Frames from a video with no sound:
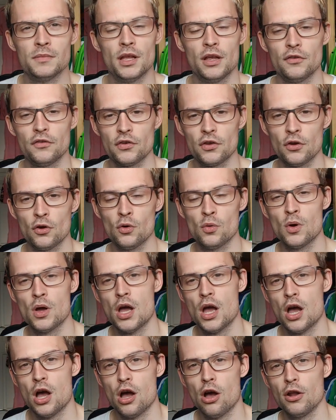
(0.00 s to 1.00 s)
So
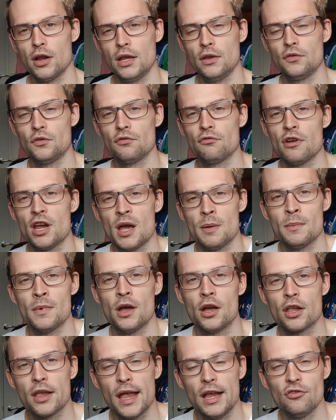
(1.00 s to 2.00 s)
on Instagram,
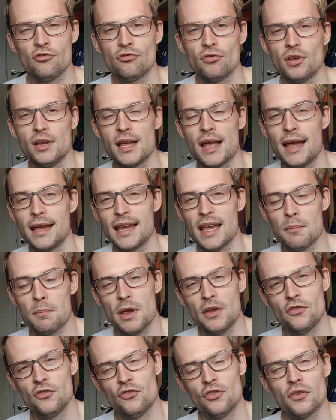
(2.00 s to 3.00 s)
occasionally I get
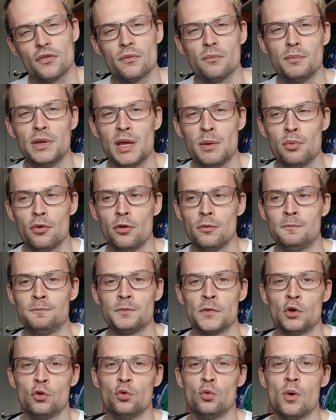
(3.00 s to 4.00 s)
messages from people
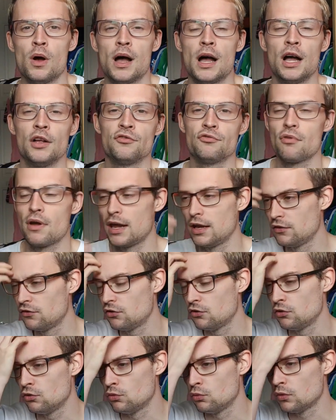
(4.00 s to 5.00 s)
who are trying
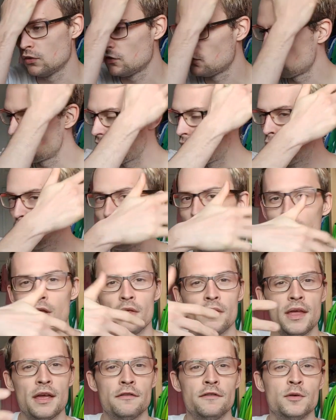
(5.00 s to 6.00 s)
to sell
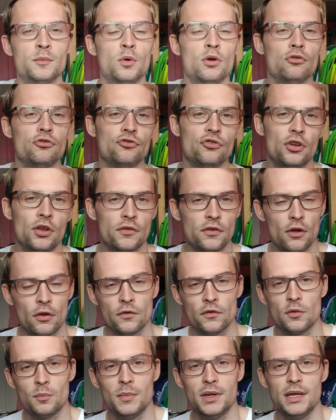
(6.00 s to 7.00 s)
their football shirts
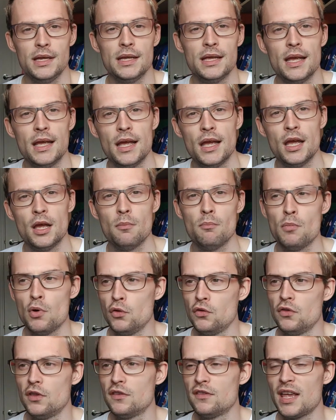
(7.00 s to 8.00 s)
onto me.
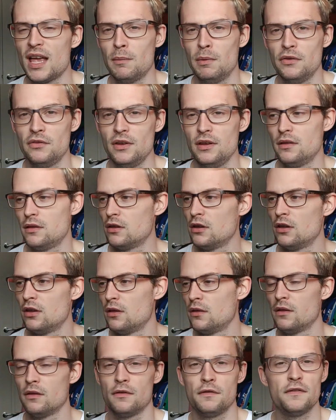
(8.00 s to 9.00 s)
Most of the time it's
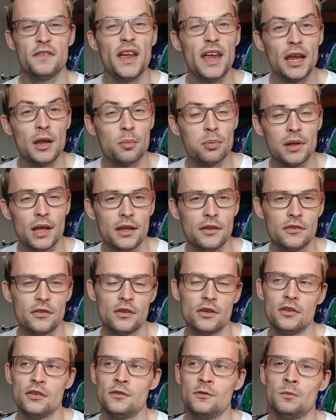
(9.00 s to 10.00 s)
either fake
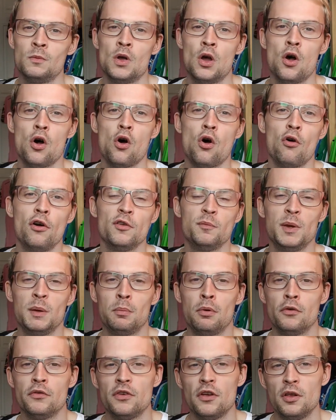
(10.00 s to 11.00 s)
places or it's
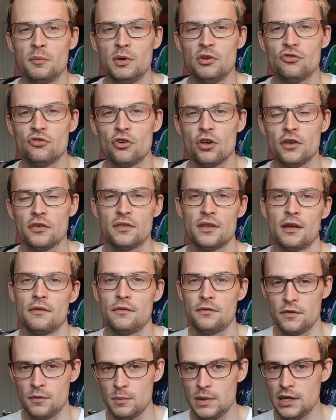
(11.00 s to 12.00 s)
people selling me shirts that
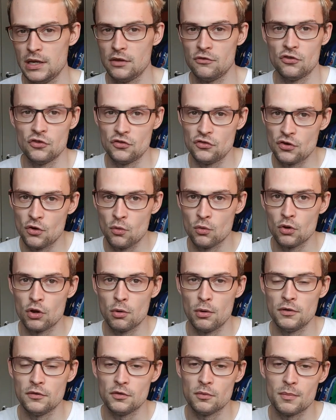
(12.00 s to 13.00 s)
for me just don't
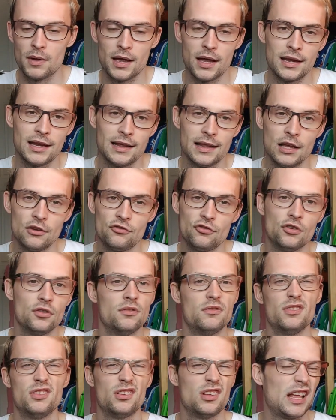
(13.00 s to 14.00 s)
go into my
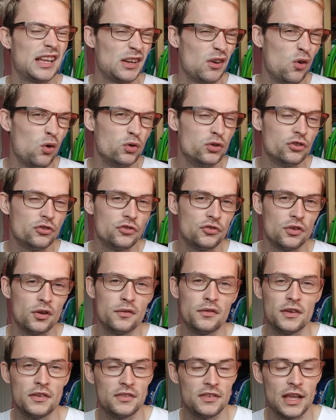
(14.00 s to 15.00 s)
collection, like older
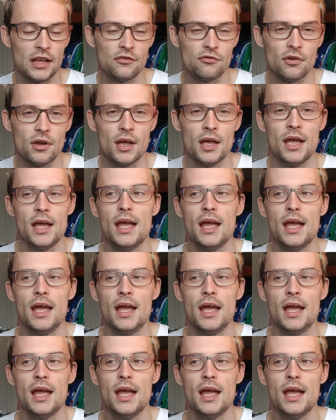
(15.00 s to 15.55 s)
stuff, etc.